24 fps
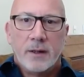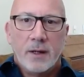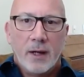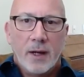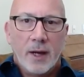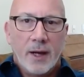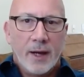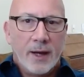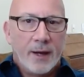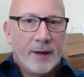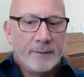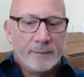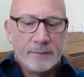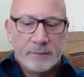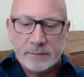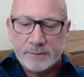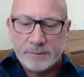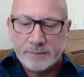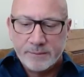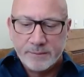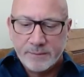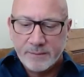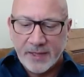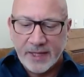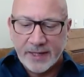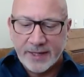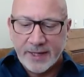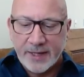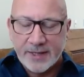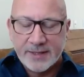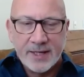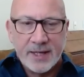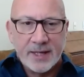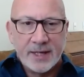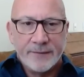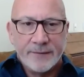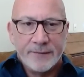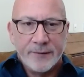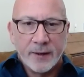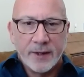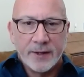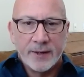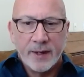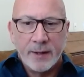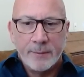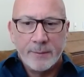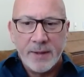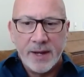Like I said, if you're
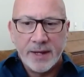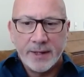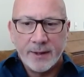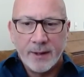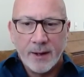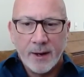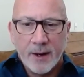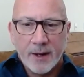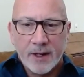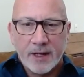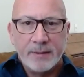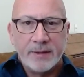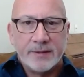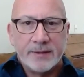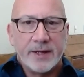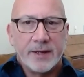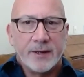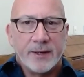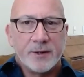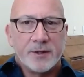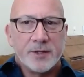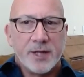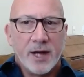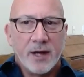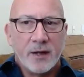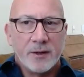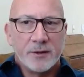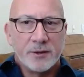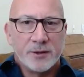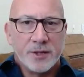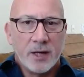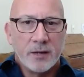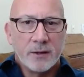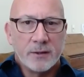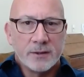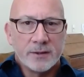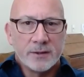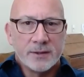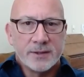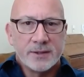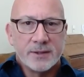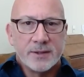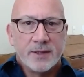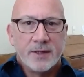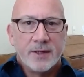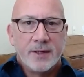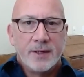going to make an argument that your child juggles,